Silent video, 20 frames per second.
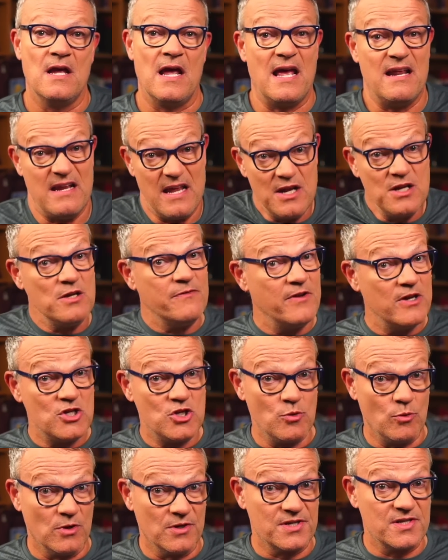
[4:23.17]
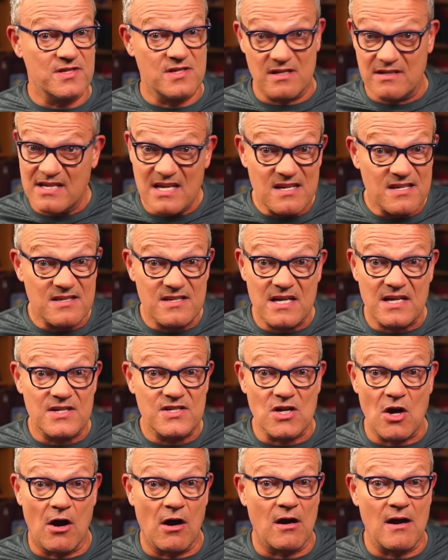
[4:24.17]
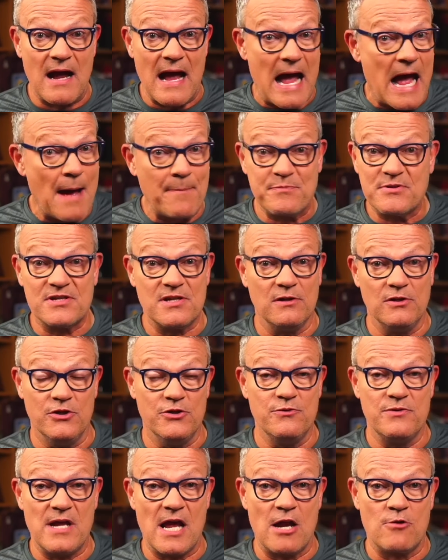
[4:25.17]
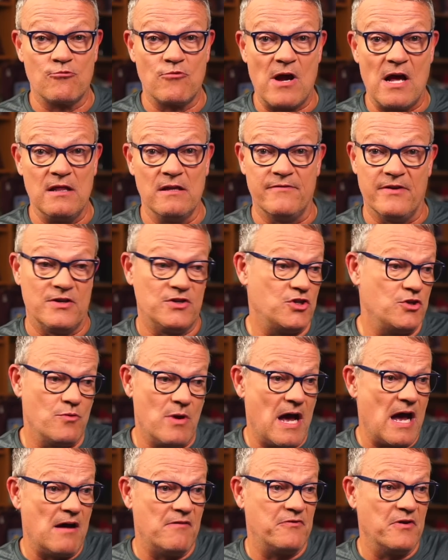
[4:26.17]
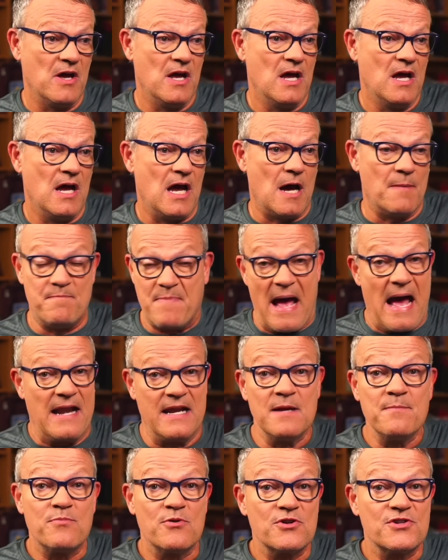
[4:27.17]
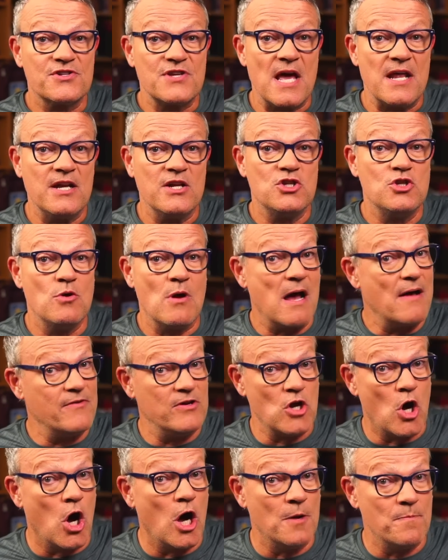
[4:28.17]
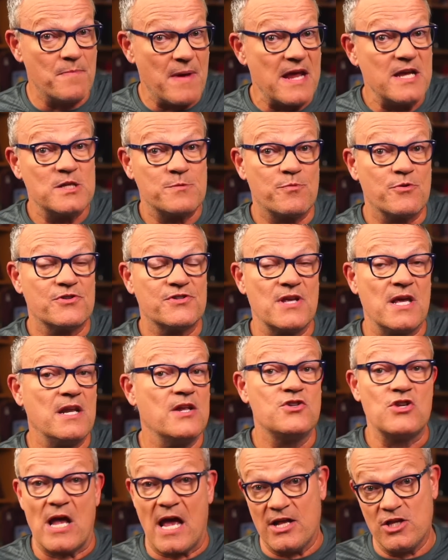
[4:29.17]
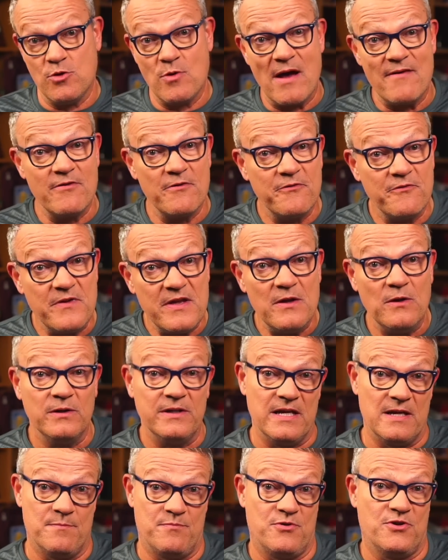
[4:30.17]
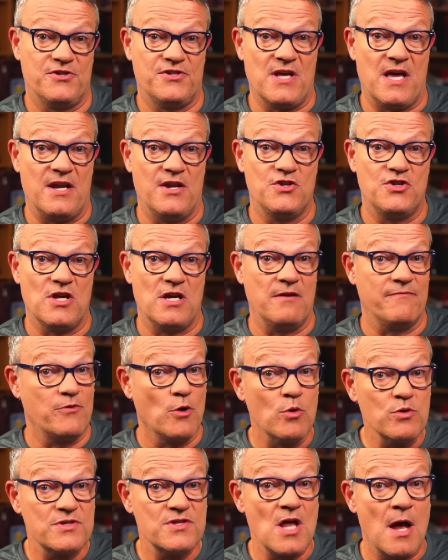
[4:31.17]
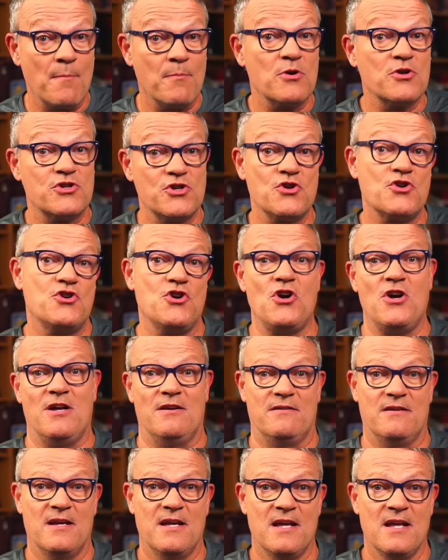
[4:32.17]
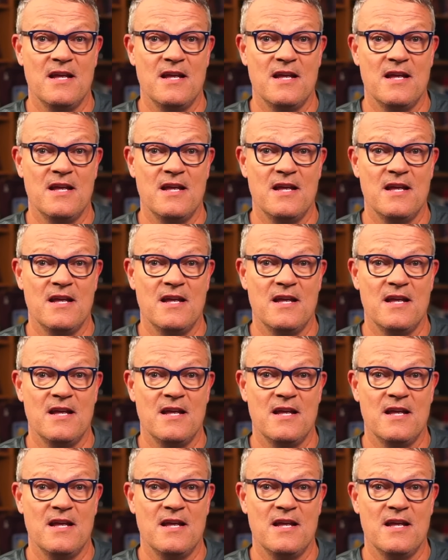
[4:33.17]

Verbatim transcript: and individual statistics are absolute and relevant. You have a batting percentage, you have an on-base percentage, and you have a fielding percentage. And if those numbers are good,